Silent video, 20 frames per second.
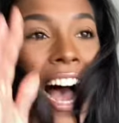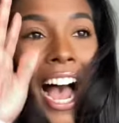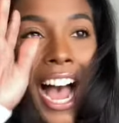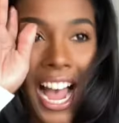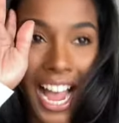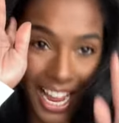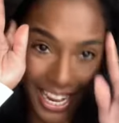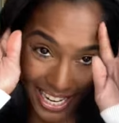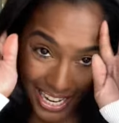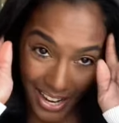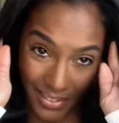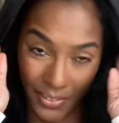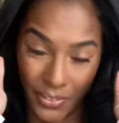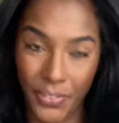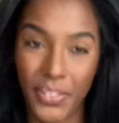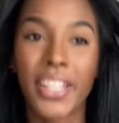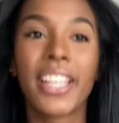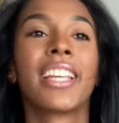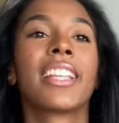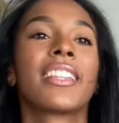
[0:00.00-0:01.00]
I'll never
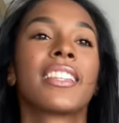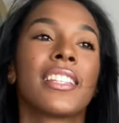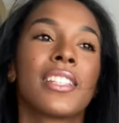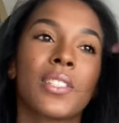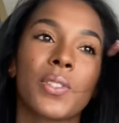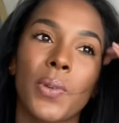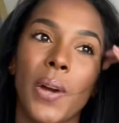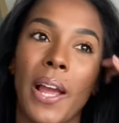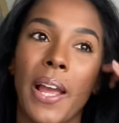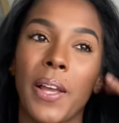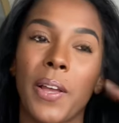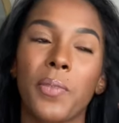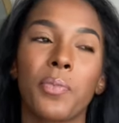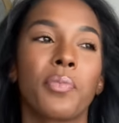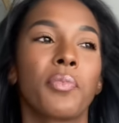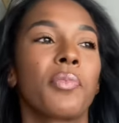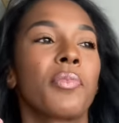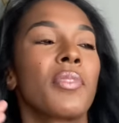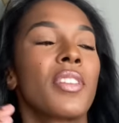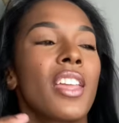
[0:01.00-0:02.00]
forget this, right?
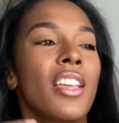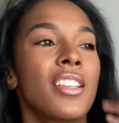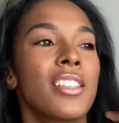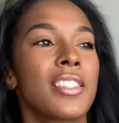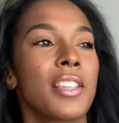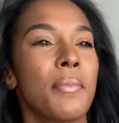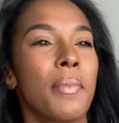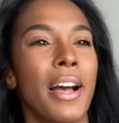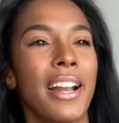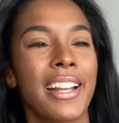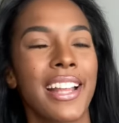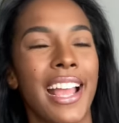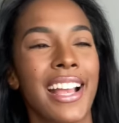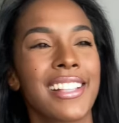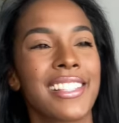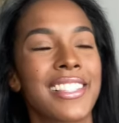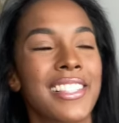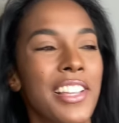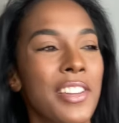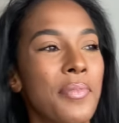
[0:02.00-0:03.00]
Somebody
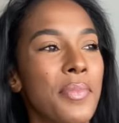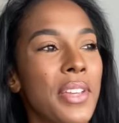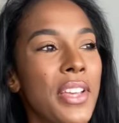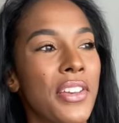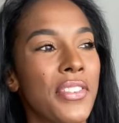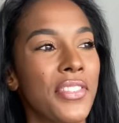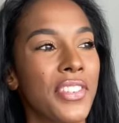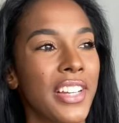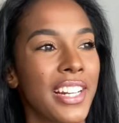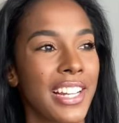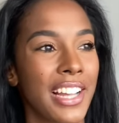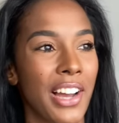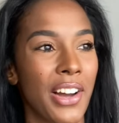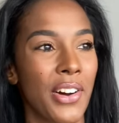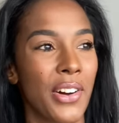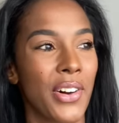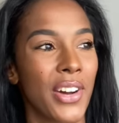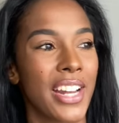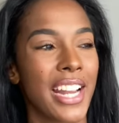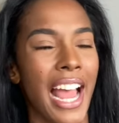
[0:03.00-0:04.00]
had sent me a
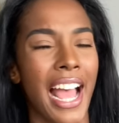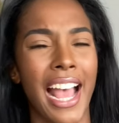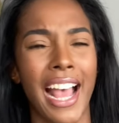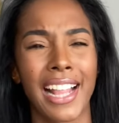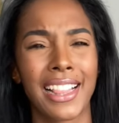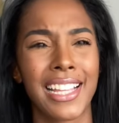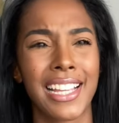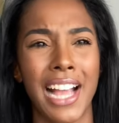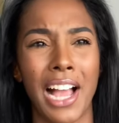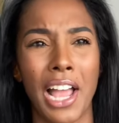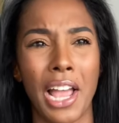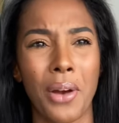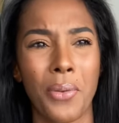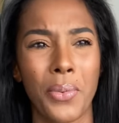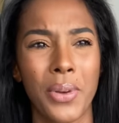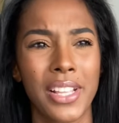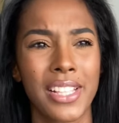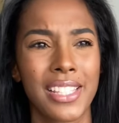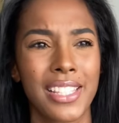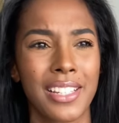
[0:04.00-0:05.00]
video, and I think I had
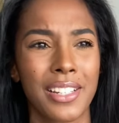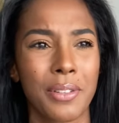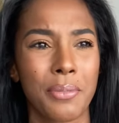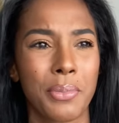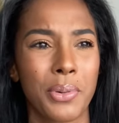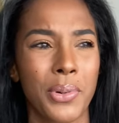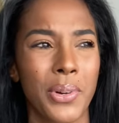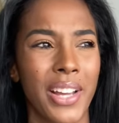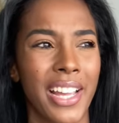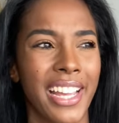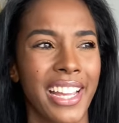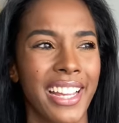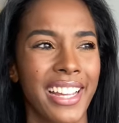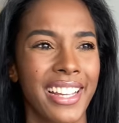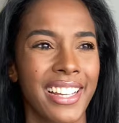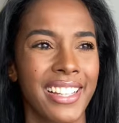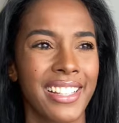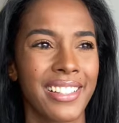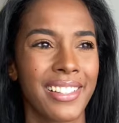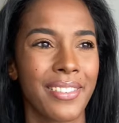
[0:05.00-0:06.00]
went to the boy
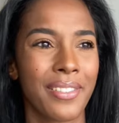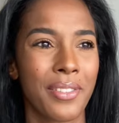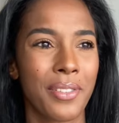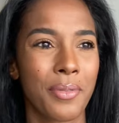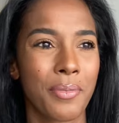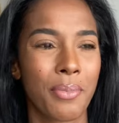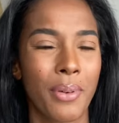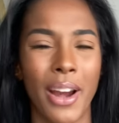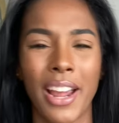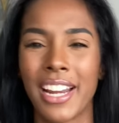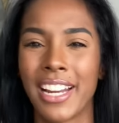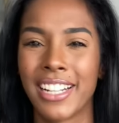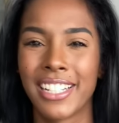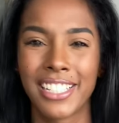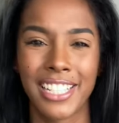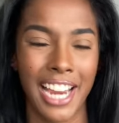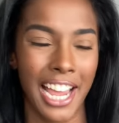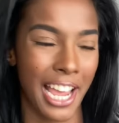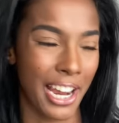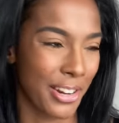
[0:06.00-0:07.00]
Brayden
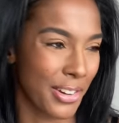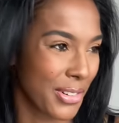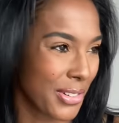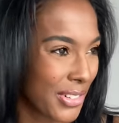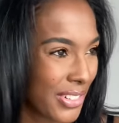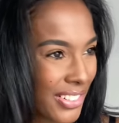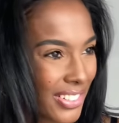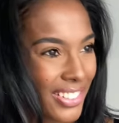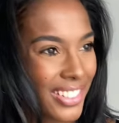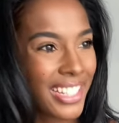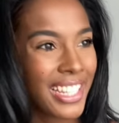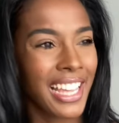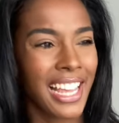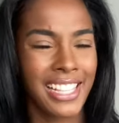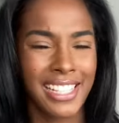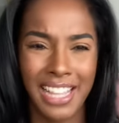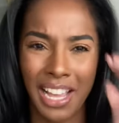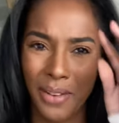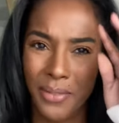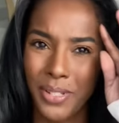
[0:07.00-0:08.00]
channel.
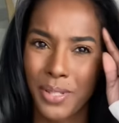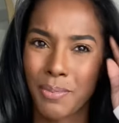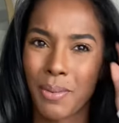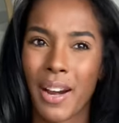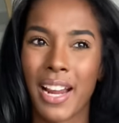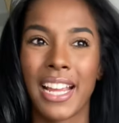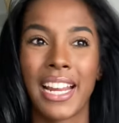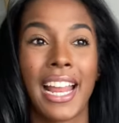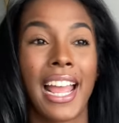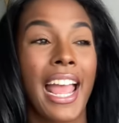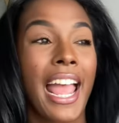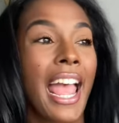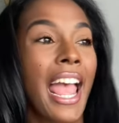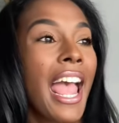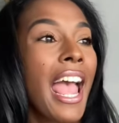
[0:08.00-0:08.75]
His name was Brayden.